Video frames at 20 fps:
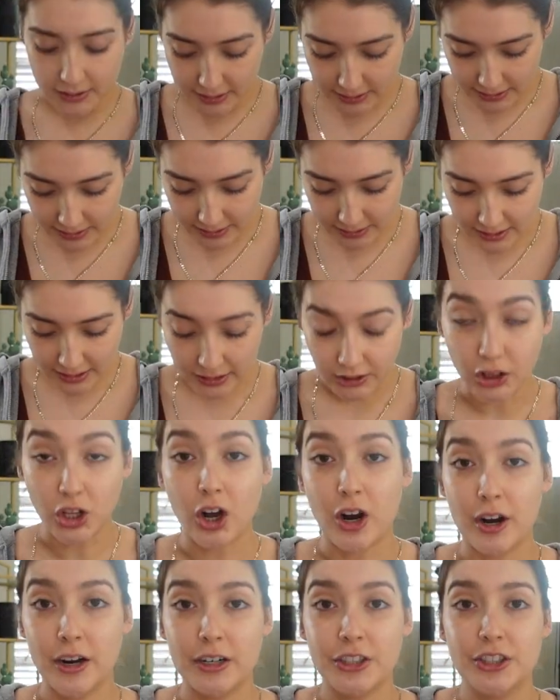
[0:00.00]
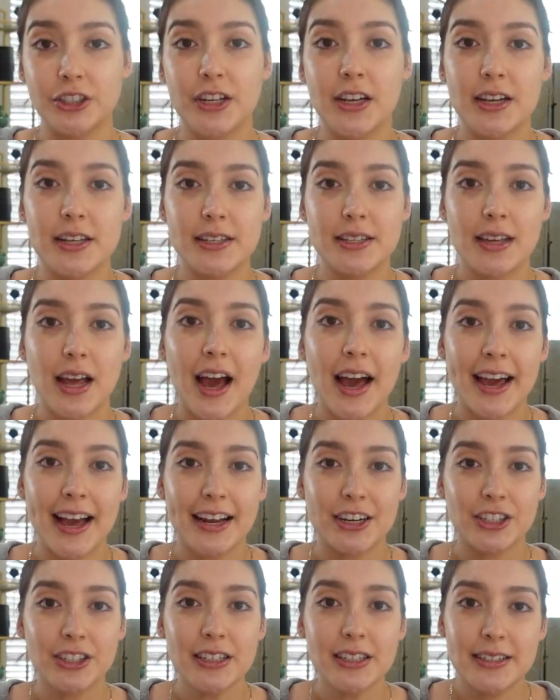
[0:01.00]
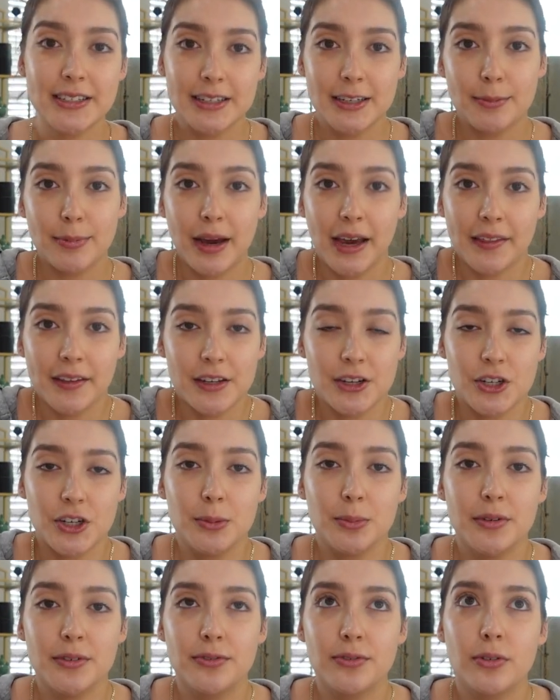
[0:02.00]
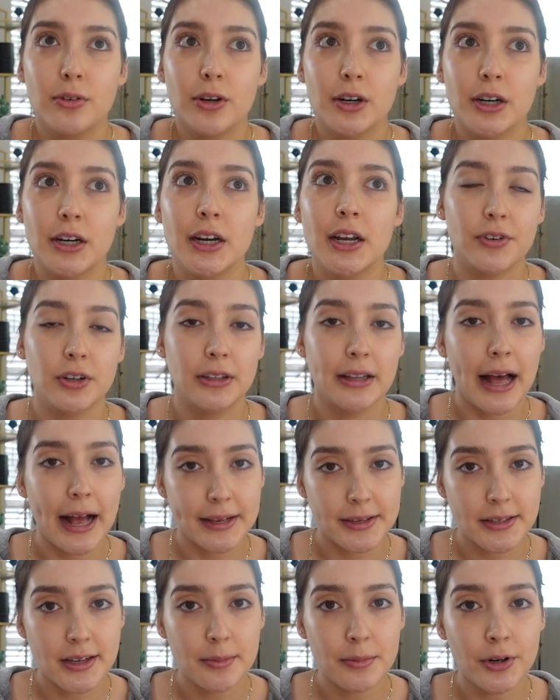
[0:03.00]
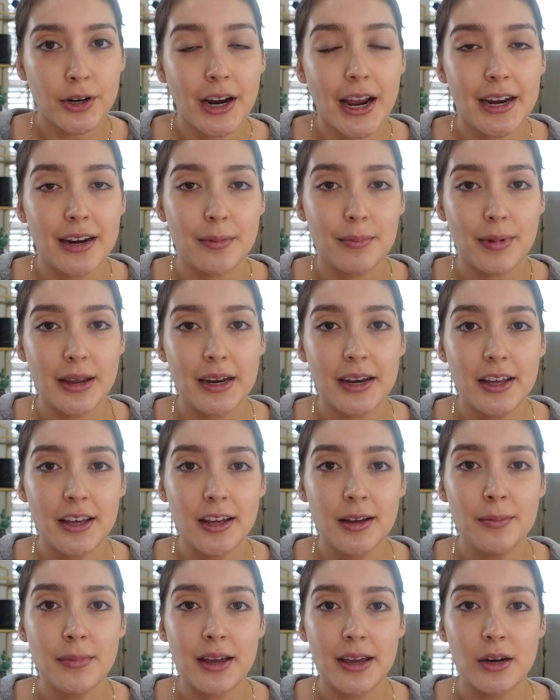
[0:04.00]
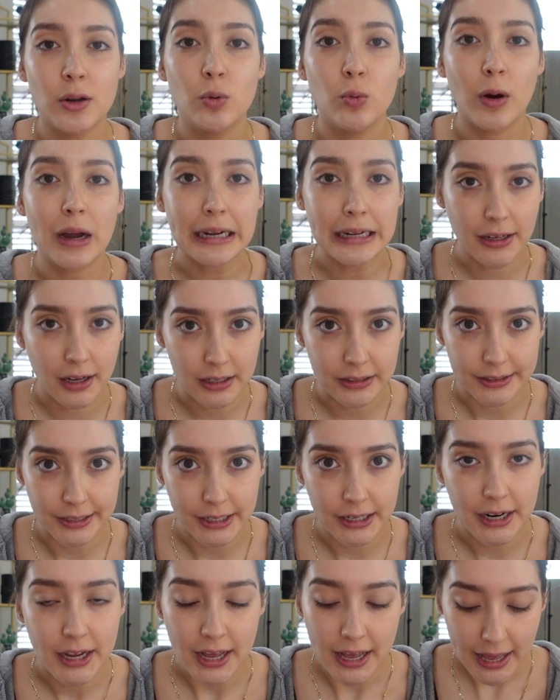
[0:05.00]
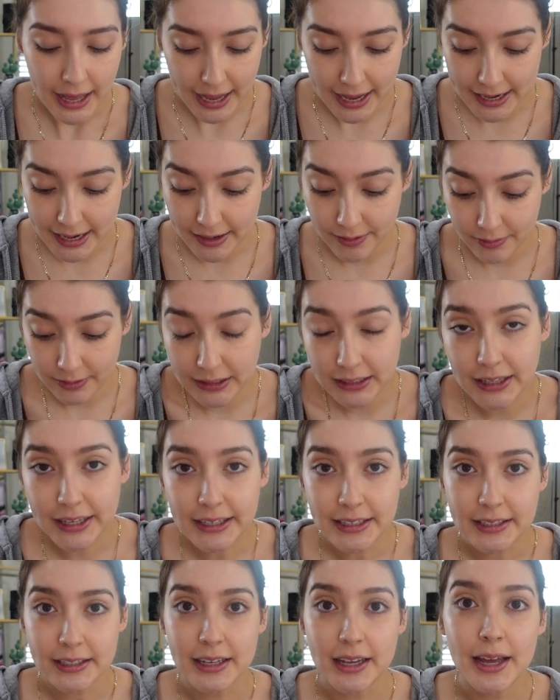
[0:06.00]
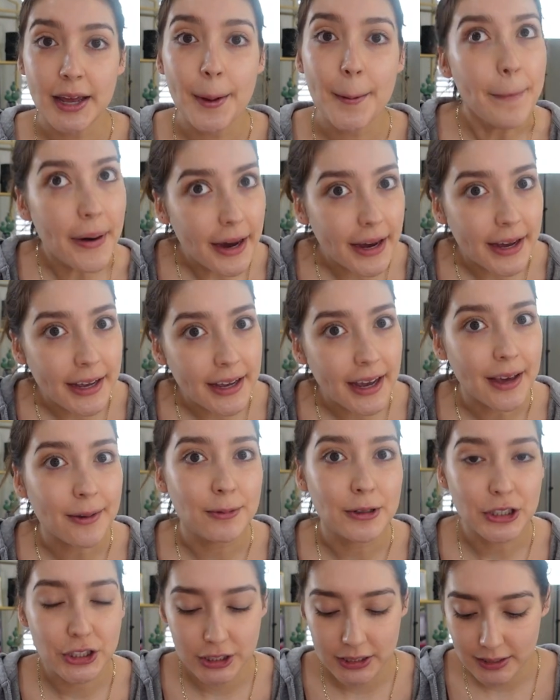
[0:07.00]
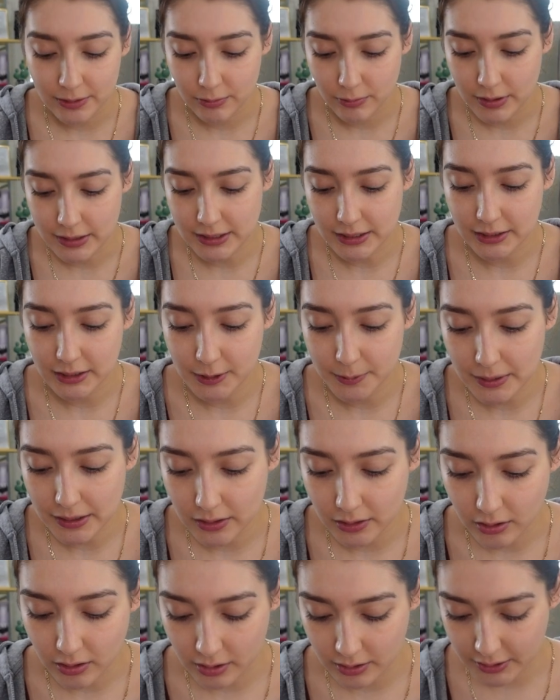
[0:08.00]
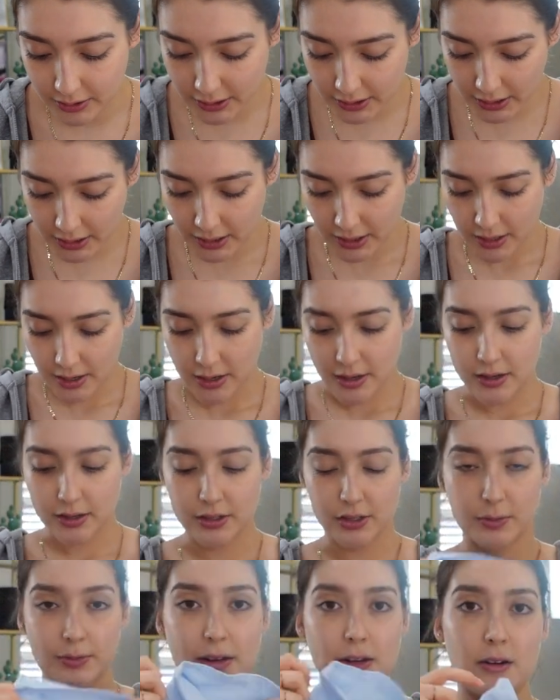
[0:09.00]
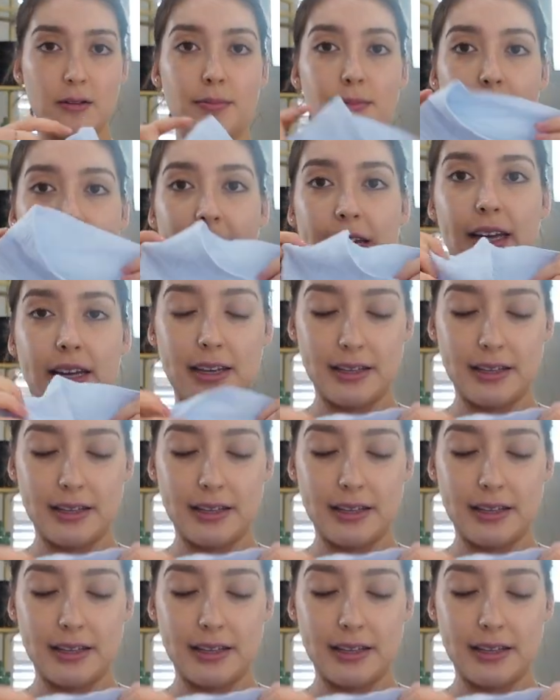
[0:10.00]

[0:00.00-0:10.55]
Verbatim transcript: this in a large because I actually did buy this shirt before for last summer in a medium and a white color. And I really liked it, but I wish it was a little bit longer. So me compré